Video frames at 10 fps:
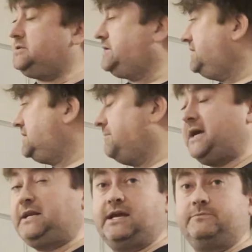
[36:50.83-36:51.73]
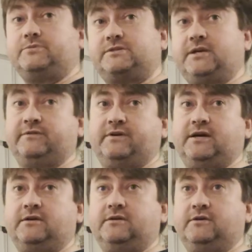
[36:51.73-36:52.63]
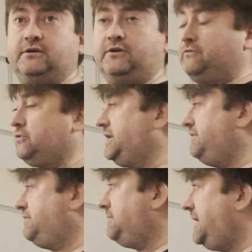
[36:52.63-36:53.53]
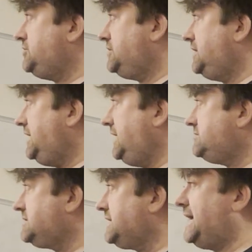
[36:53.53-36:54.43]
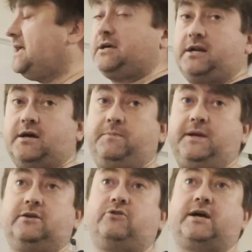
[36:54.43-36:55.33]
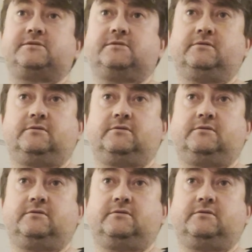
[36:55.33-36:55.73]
to the domain name server for the information it needs to get that IP address.